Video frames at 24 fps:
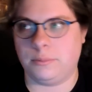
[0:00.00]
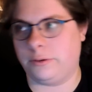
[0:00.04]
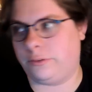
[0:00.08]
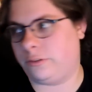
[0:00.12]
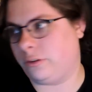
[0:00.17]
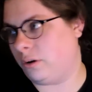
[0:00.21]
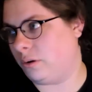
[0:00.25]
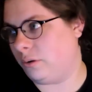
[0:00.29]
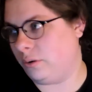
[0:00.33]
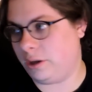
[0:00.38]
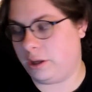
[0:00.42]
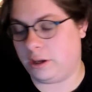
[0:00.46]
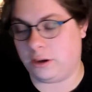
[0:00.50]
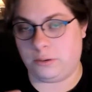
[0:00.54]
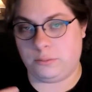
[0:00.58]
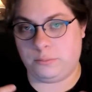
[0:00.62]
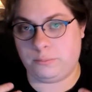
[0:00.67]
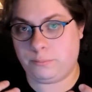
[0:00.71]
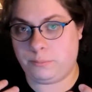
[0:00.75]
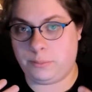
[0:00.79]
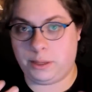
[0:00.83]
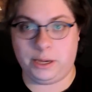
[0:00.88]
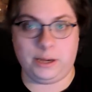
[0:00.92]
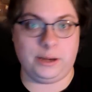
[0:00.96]
but so, you
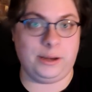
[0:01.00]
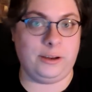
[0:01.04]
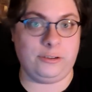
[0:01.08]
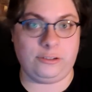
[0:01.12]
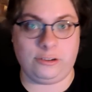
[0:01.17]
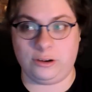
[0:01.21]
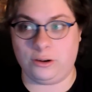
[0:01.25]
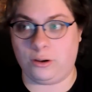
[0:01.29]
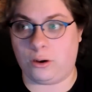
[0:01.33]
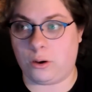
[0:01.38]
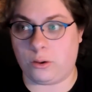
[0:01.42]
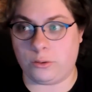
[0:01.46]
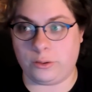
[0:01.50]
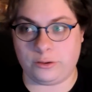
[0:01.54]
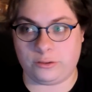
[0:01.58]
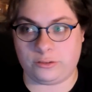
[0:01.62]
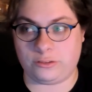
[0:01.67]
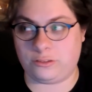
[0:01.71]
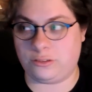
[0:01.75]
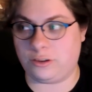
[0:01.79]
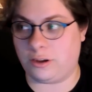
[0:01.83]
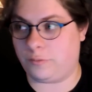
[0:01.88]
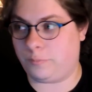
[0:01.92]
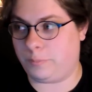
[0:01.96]
know, in addition to all
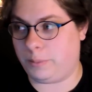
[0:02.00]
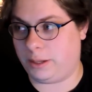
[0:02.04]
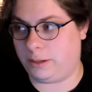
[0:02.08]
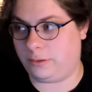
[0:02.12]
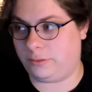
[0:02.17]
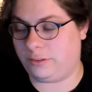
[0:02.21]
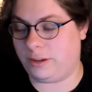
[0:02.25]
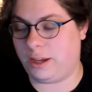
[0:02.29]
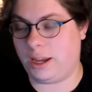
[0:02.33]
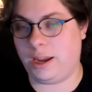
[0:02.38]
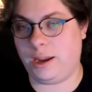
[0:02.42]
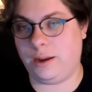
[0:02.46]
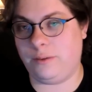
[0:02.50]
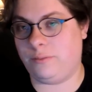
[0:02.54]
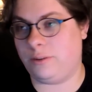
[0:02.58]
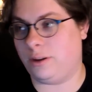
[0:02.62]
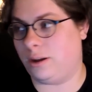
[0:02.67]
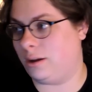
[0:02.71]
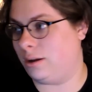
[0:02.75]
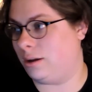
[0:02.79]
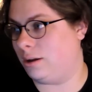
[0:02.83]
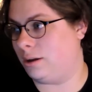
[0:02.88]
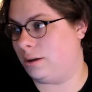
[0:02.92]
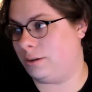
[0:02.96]
this stuff being saved,
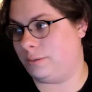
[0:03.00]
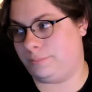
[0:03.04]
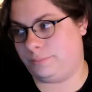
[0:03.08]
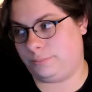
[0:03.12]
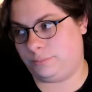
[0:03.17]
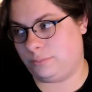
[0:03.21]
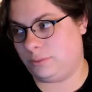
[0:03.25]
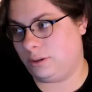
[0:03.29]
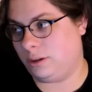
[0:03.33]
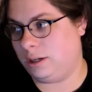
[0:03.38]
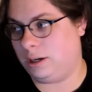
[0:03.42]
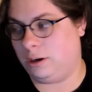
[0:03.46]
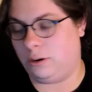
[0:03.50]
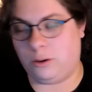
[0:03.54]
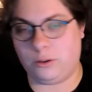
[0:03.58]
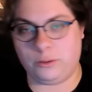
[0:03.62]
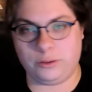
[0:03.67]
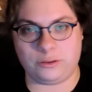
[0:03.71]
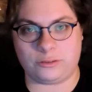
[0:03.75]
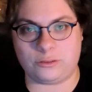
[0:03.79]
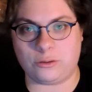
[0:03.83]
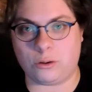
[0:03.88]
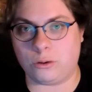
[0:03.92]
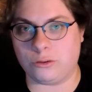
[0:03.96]
uh, you know,
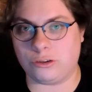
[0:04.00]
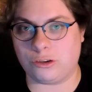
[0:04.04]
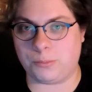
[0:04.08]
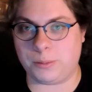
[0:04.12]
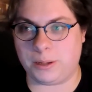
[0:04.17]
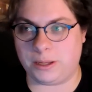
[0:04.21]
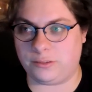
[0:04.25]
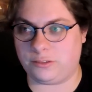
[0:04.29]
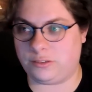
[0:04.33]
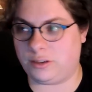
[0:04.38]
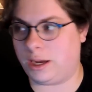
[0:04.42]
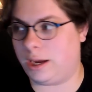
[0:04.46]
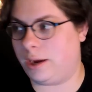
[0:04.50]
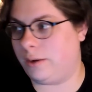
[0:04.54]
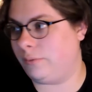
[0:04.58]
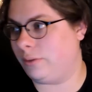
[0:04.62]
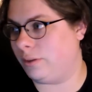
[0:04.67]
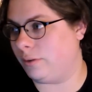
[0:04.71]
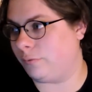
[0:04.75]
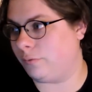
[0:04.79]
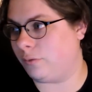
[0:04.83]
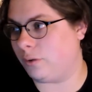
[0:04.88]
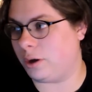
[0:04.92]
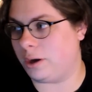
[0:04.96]
all this culture being
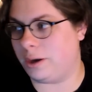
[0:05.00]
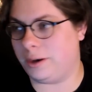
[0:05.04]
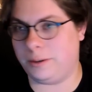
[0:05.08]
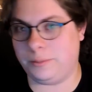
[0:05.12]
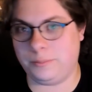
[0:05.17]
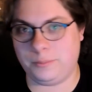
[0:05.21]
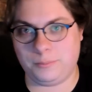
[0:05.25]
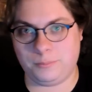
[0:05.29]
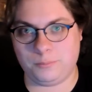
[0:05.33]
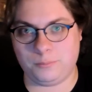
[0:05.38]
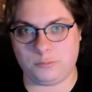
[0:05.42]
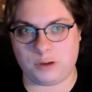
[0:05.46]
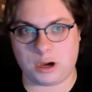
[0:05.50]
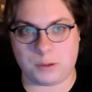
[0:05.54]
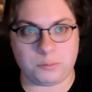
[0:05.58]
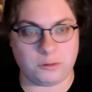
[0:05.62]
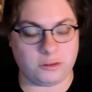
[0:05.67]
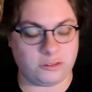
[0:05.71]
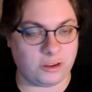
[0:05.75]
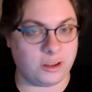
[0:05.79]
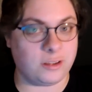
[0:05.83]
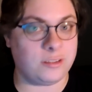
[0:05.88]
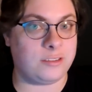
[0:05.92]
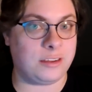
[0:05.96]
saved, the flood
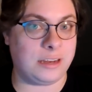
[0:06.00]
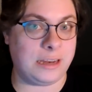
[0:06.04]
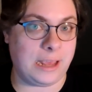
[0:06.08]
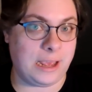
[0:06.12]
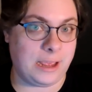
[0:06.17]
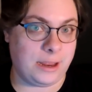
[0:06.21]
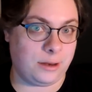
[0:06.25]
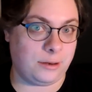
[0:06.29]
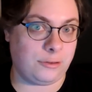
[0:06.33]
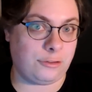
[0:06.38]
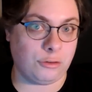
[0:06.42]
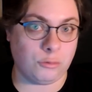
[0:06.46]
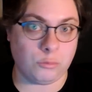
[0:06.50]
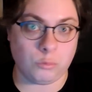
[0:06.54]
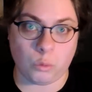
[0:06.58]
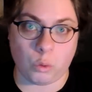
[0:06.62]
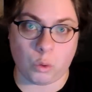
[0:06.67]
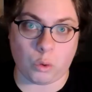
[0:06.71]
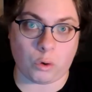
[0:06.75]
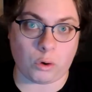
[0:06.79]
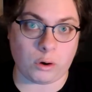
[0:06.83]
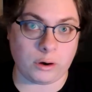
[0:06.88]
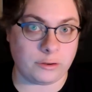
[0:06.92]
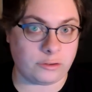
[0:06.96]
represents an end to
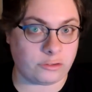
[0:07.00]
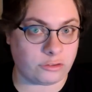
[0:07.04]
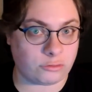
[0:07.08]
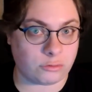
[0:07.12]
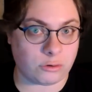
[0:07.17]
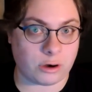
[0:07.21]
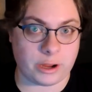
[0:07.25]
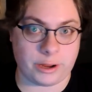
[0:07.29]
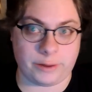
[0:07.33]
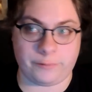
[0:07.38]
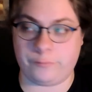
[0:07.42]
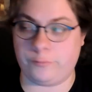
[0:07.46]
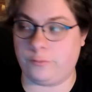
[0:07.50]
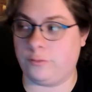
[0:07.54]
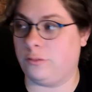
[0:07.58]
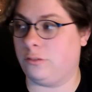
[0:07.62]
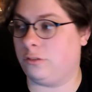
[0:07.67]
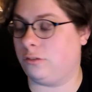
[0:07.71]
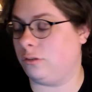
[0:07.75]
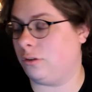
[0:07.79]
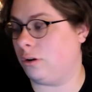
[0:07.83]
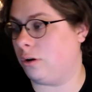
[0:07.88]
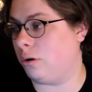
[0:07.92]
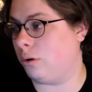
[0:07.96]
war and strife.
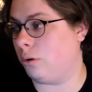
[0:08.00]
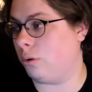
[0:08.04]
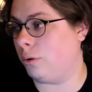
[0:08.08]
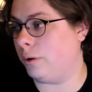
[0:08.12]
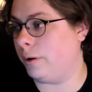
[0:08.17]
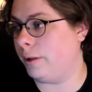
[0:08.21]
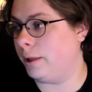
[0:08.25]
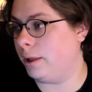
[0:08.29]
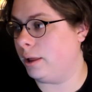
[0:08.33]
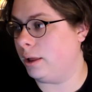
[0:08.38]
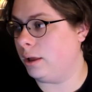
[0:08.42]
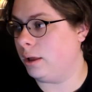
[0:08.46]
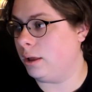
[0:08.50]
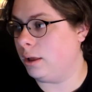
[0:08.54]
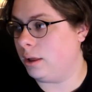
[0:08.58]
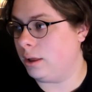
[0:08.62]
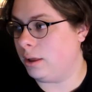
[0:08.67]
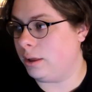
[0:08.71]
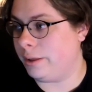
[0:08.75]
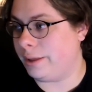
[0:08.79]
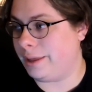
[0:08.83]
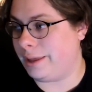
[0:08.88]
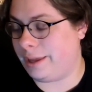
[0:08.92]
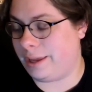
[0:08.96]
So,
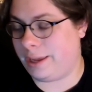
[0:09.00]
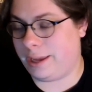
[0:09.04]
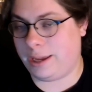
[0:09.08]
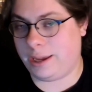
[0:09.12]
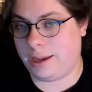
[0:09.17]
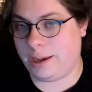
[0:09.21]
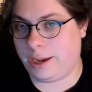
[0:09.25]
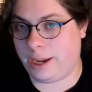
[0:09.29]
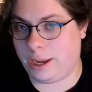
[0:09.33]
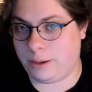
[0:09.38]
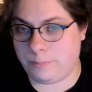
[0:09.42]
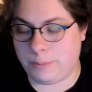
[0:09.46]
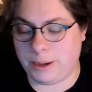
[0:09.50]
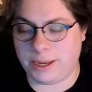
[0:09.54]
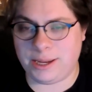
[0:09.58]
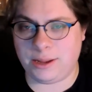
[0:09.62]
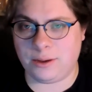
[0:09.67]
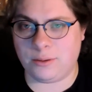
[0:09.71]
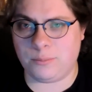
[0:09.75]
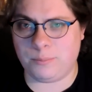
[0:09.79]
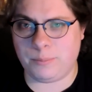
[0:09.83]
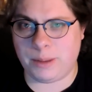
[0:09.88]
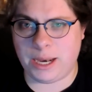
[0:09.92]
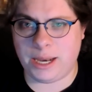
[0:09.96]
in
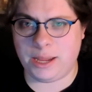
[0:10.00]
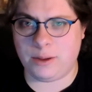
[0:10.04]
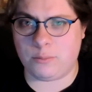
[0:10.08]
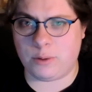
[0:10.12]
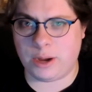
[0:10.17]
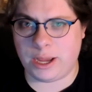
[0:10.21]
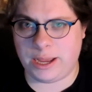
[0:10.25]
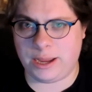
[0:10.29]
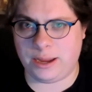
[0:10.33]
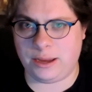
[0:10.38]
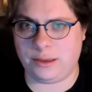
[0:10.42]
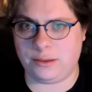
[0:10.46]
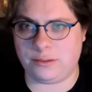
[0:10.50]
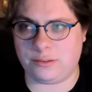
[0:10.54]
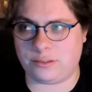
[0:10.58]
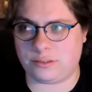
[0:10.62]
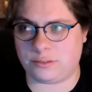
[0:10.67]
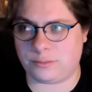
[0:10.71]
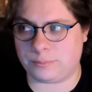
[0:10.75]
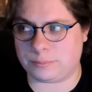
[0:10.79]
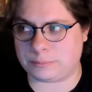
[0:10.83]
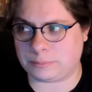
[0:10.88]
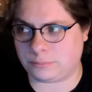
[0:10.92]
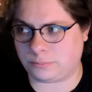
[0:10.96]
many, many
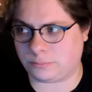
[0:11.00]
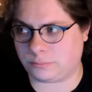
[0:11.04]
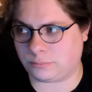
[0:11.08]
ways,